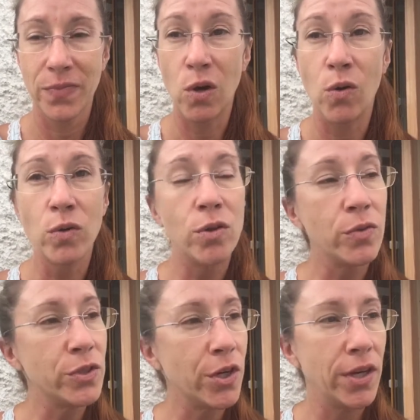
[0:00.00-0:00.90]
go
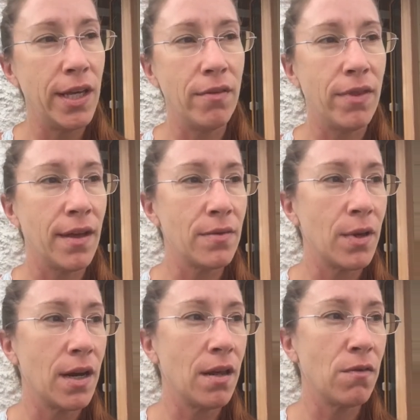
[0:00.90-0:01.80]
cold turkey if that's
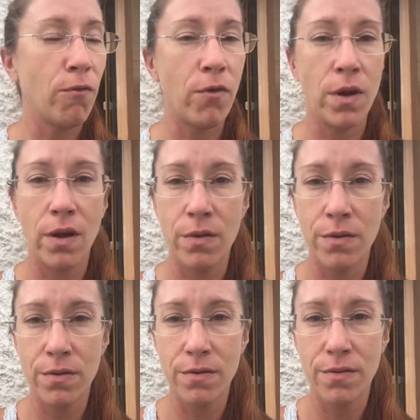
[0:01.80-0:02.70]
what it is for you.
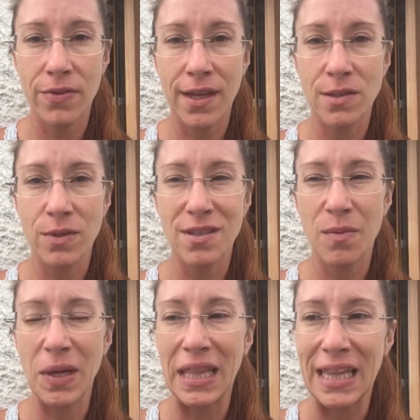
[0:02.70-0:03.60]
If that's what's,
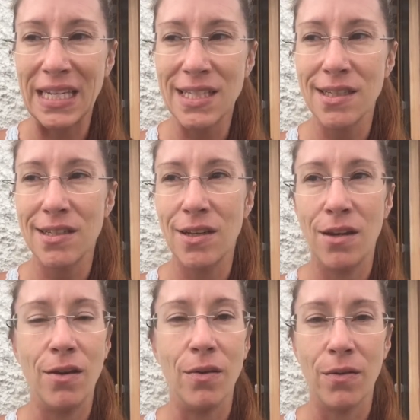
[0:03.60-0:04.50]
but listen to
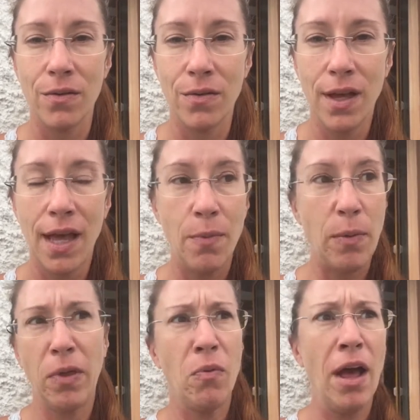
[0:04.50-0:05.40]
you.
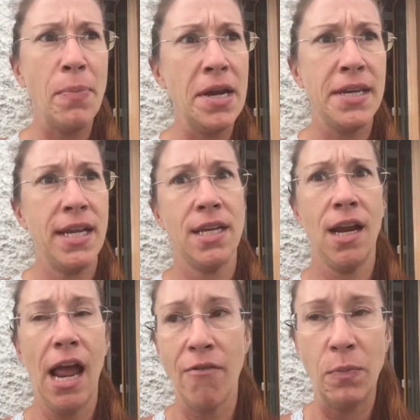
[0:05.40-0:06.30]
People like, well, I've been addicted and
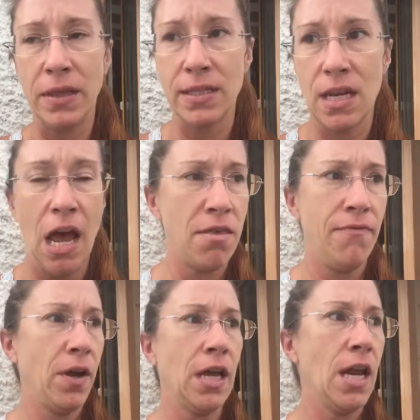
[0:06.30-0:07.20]
I haven't been listening. How the
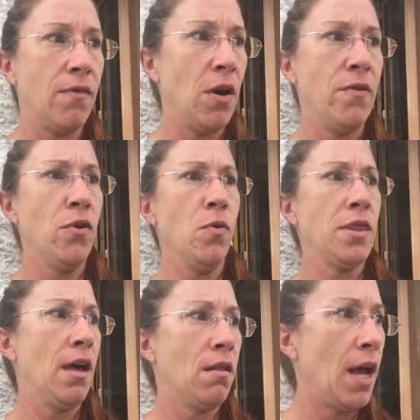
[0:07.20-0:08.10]
fuck can I? I don't even know what
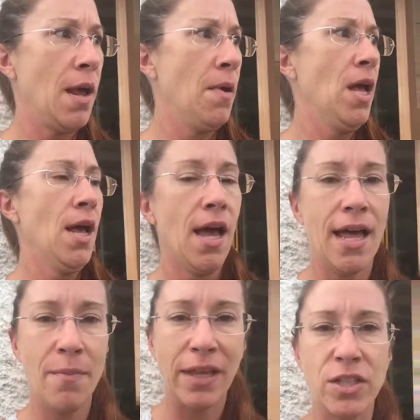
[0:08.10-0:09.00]
the hell I am.
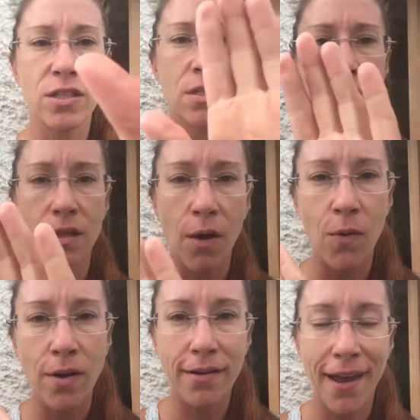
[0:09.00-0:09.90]
And I'm like, just slow
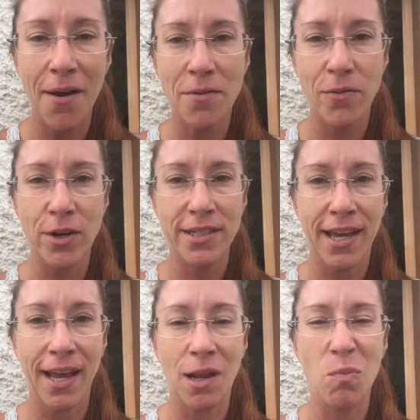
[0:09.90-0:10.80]
down for a
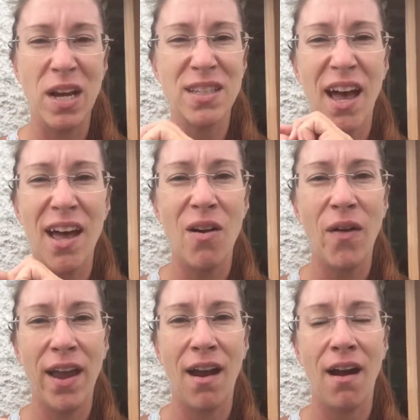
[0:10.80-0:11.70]
second because I
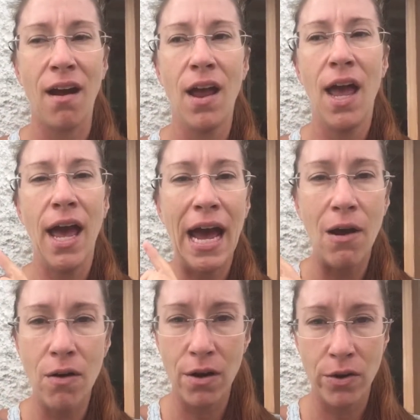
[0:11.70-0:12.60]
don't care
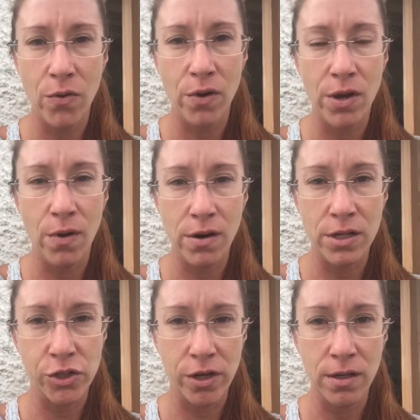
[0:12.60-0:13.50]
how hardcore you are
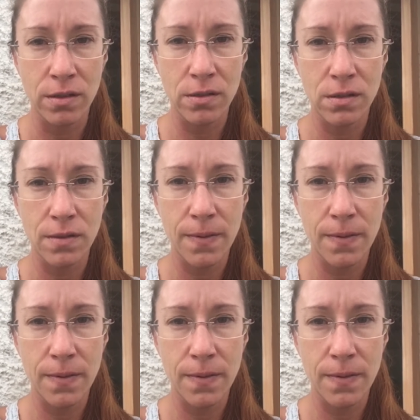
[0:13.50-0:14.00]
on drugs.